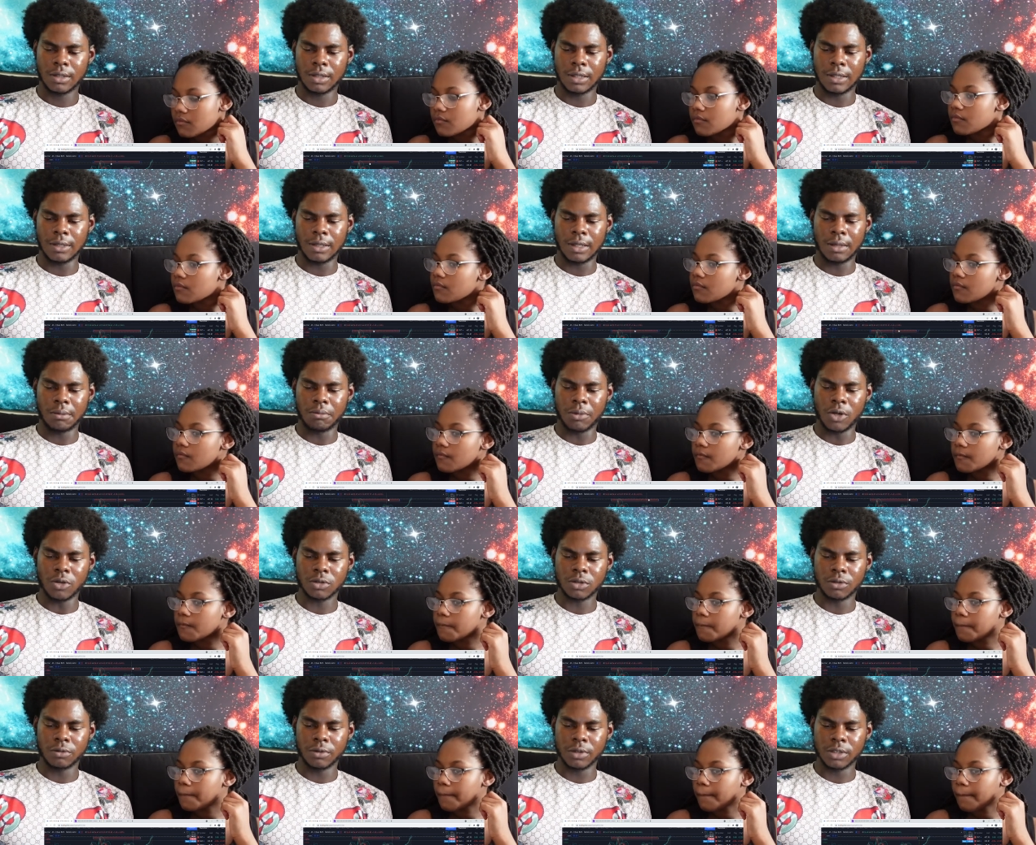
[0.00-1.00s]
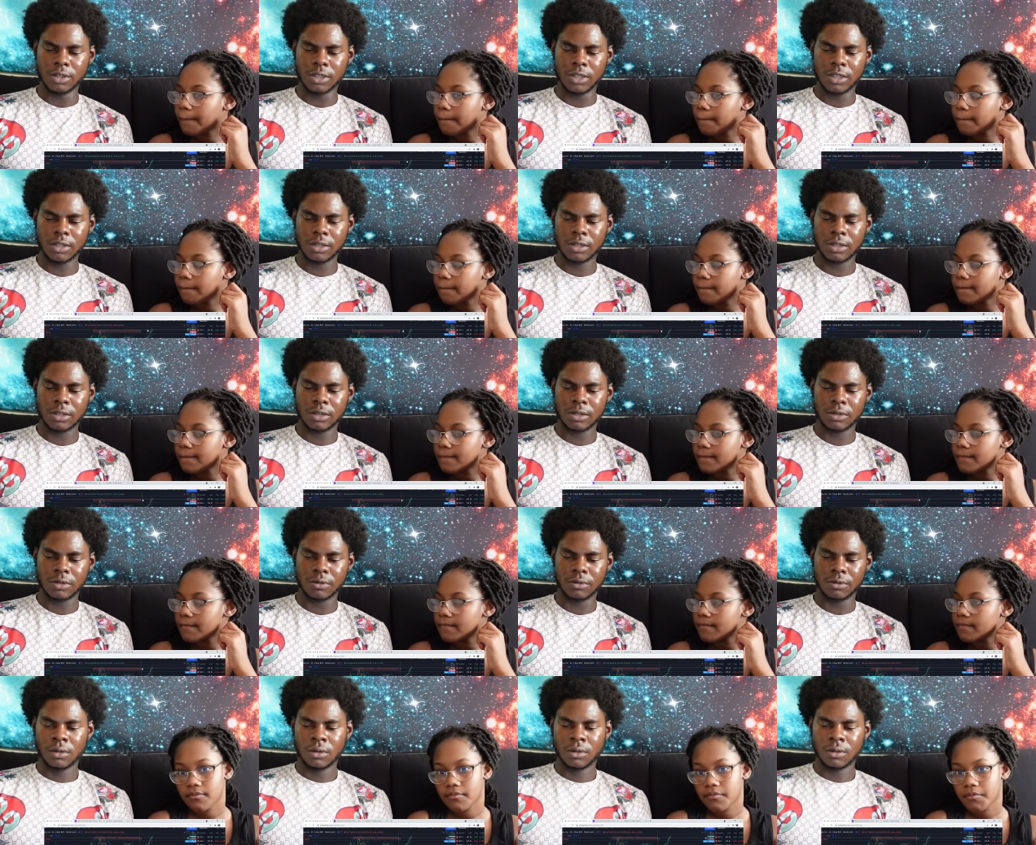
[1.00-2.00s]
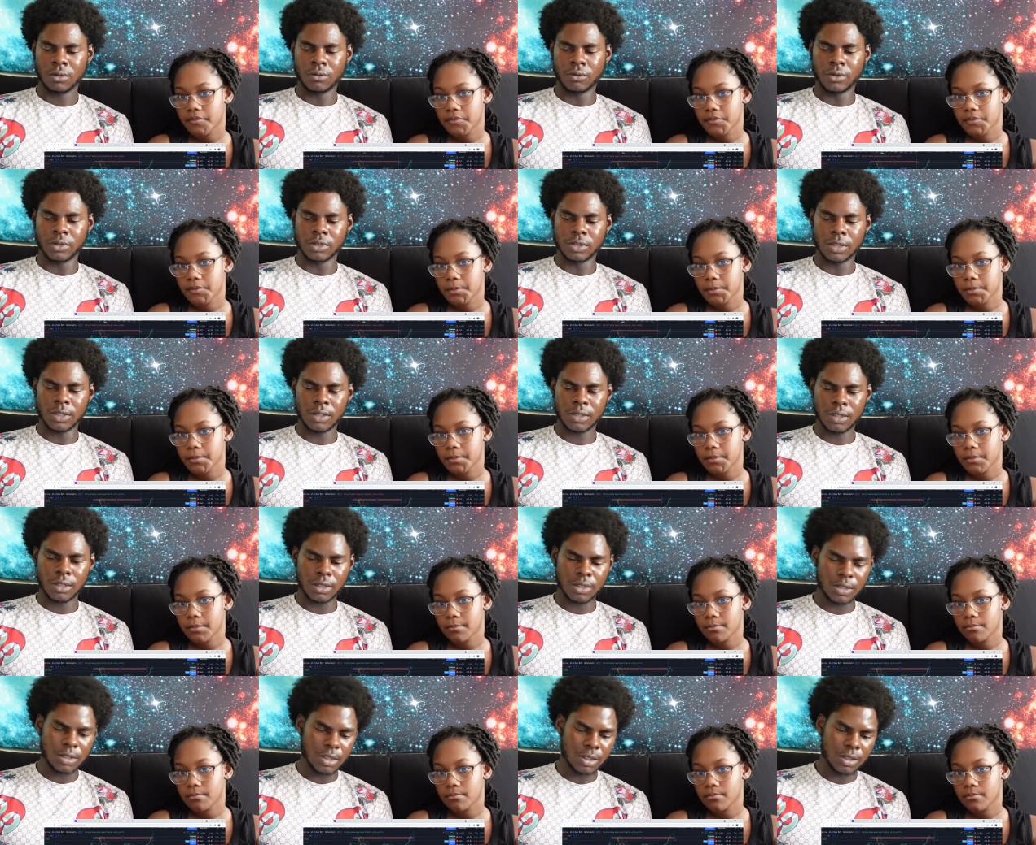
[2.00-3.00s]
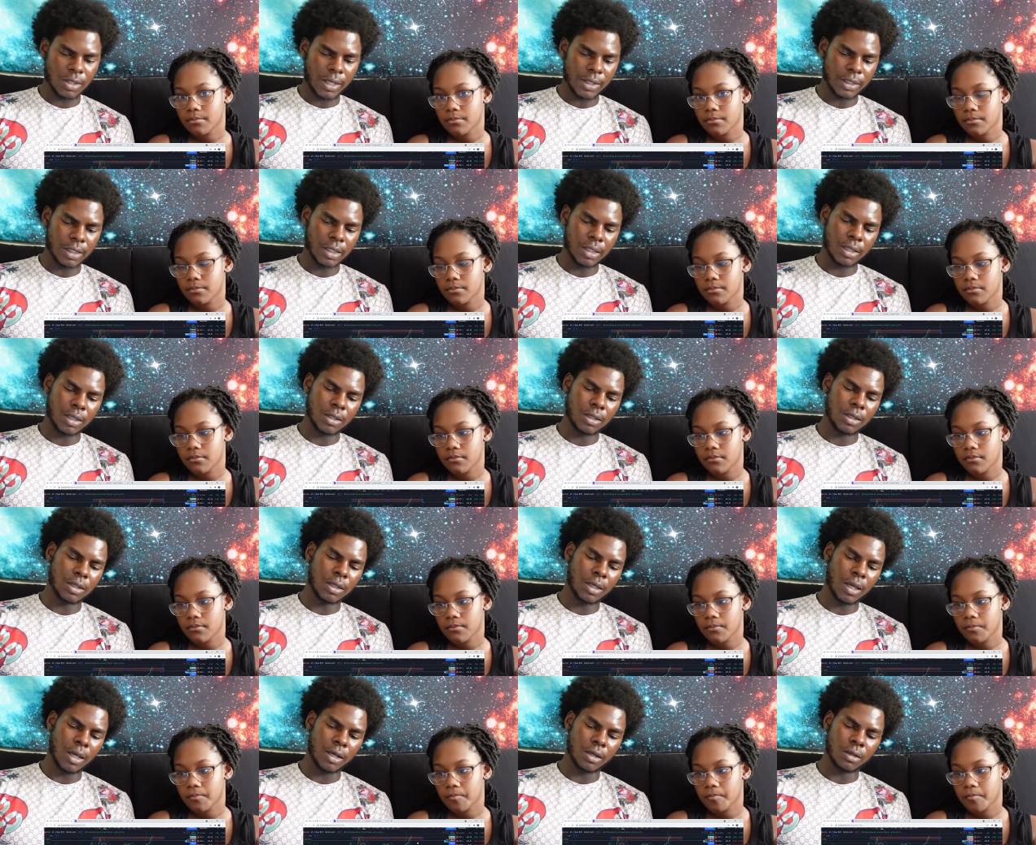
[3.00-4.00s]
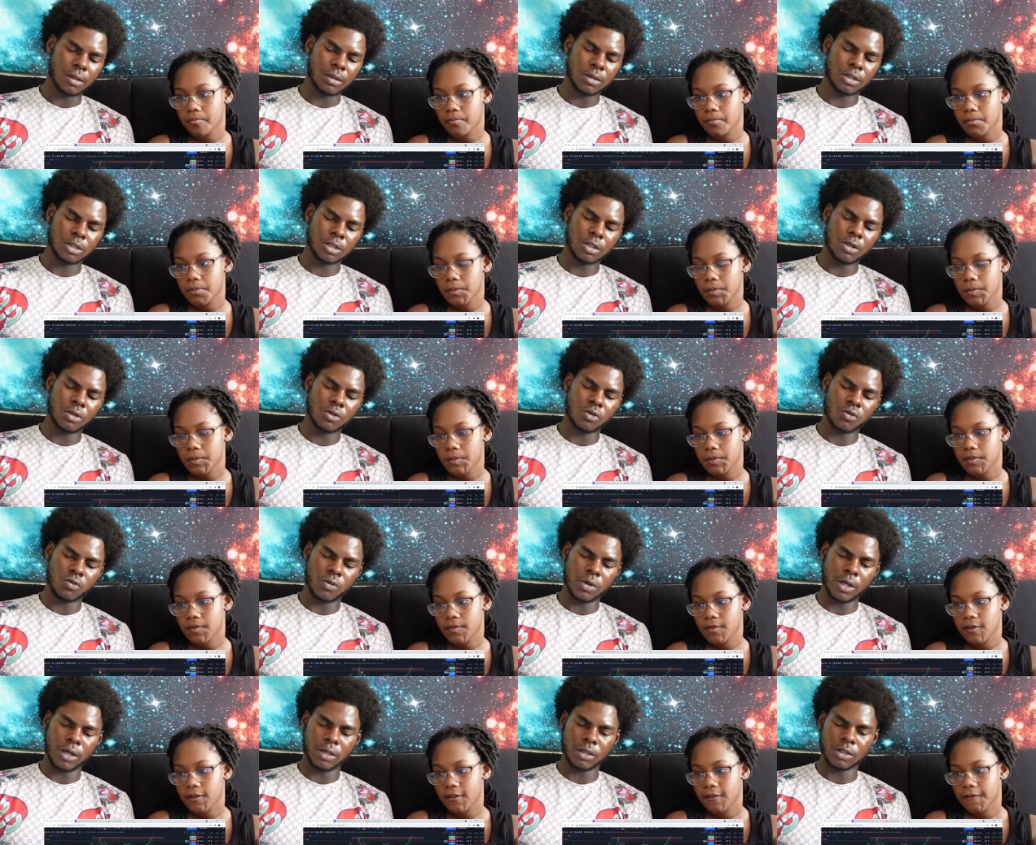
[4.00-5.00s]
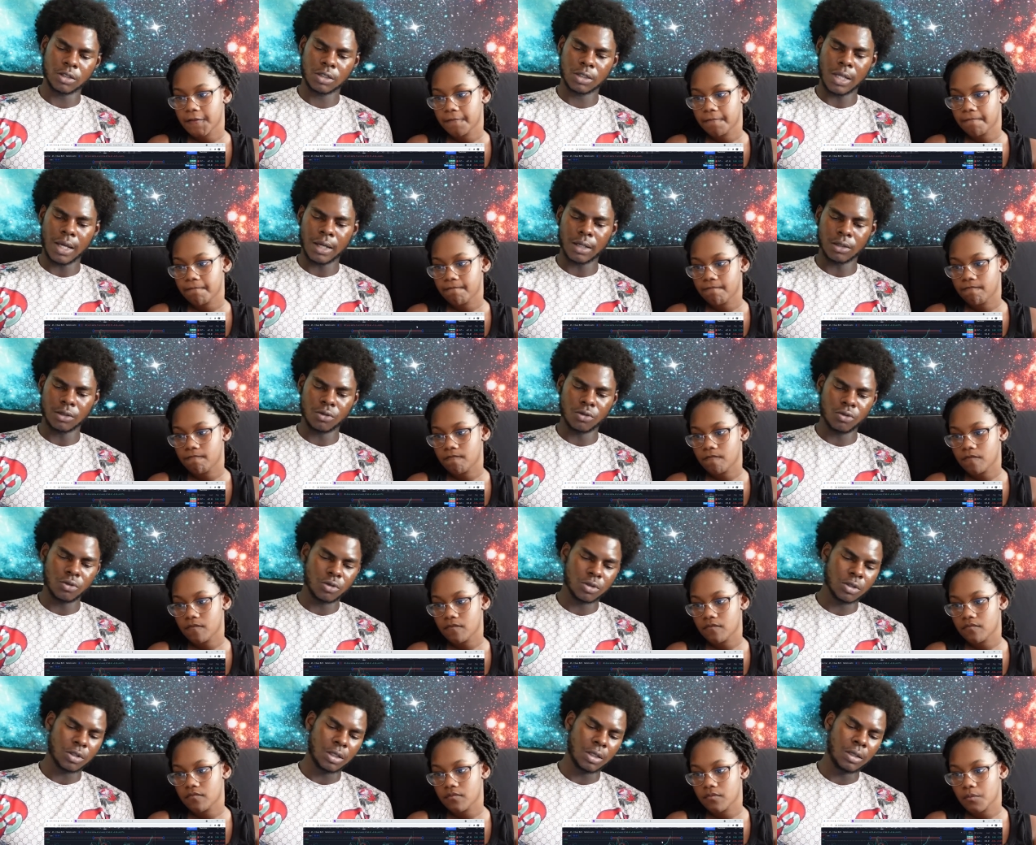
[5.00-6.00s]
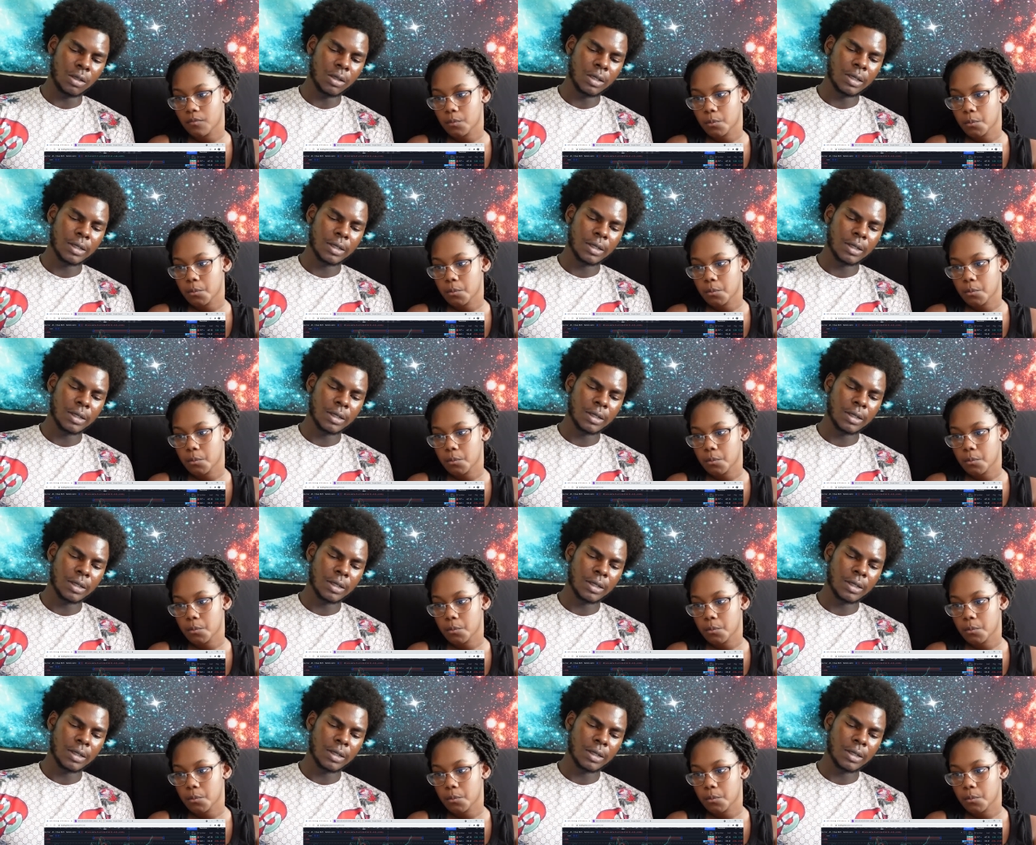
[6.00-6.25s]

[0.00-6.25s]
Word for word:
Speaker 1: It, it broke the resistance. Resistance just like an indicator to show you where the stock usually